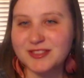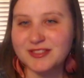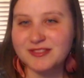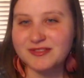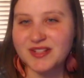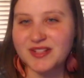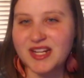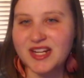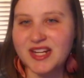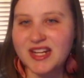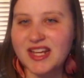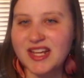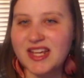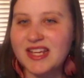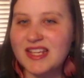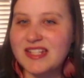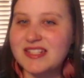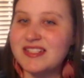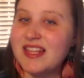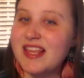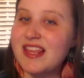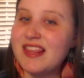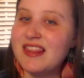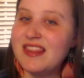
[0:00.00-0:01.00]
read
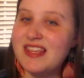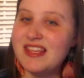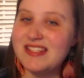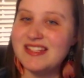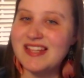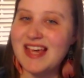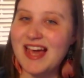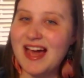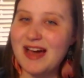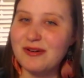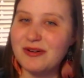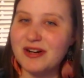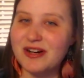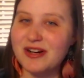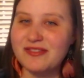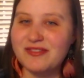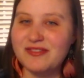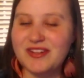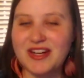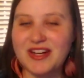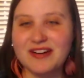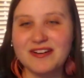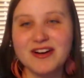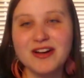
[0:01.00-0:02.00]
is The Tower of
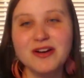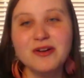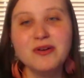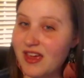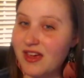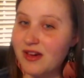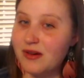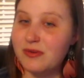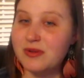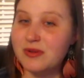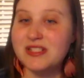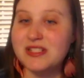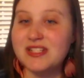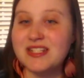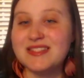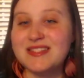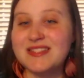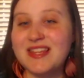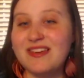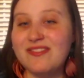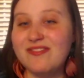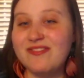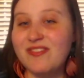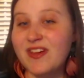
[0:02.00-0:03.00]
Nero, which is
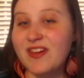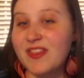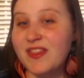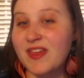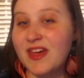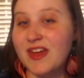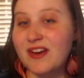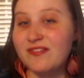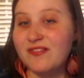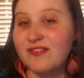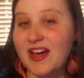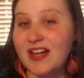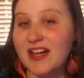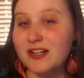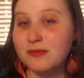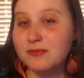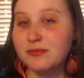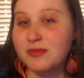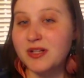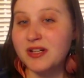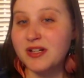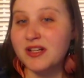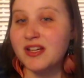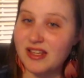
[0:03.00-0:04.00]
the 5th and final
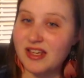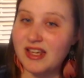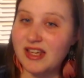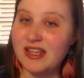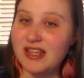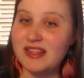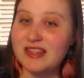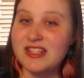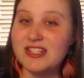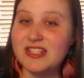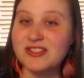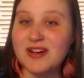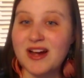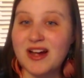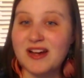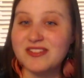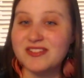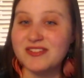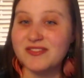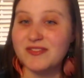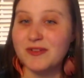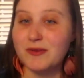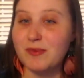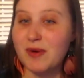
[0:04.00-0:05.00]
book in the
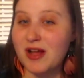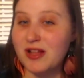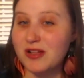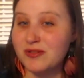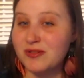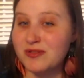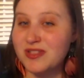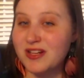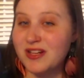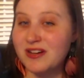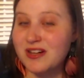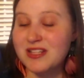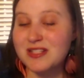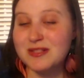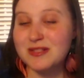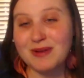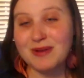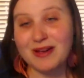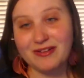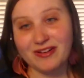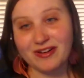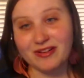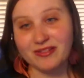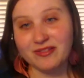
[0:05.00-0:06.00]
Trials of Apollo series
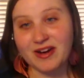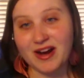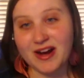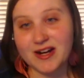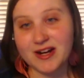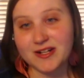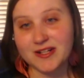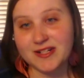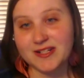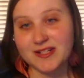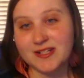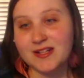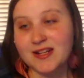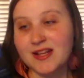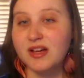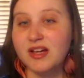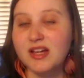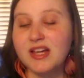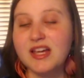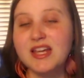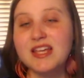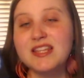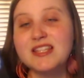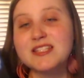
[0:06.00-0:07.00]
by Rick Riordan.
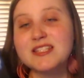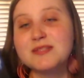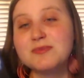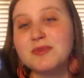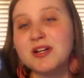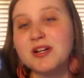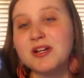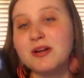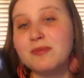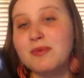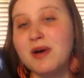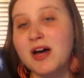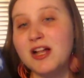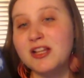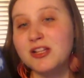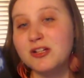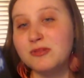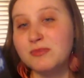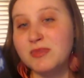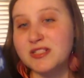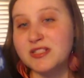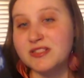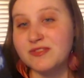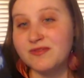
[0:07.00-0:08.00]
In this book, Apollo
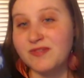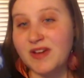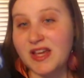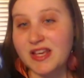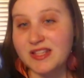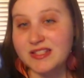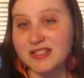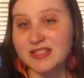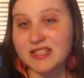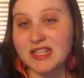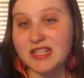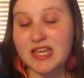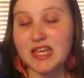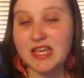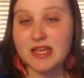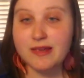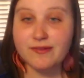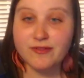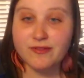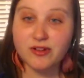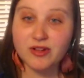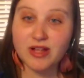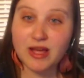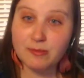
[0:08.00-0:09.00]
must face the
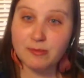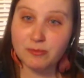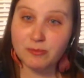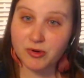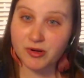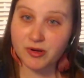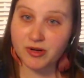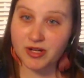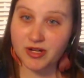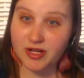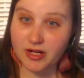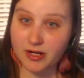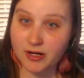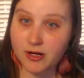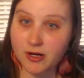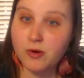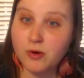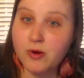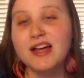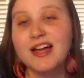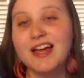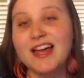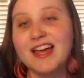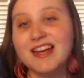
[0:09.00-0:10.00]
evil Emperor
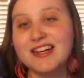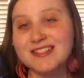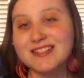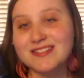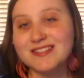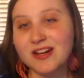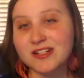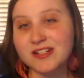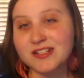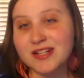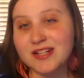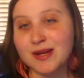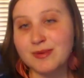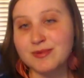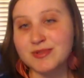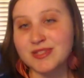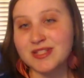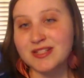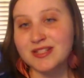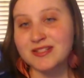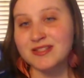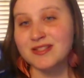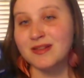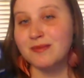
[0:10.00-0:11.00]
Nero and his arch
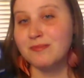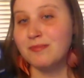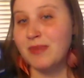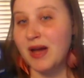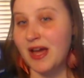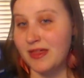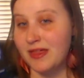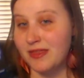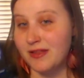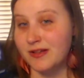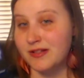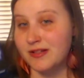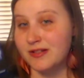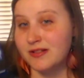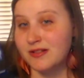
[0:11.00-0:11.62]
nemesis, Python.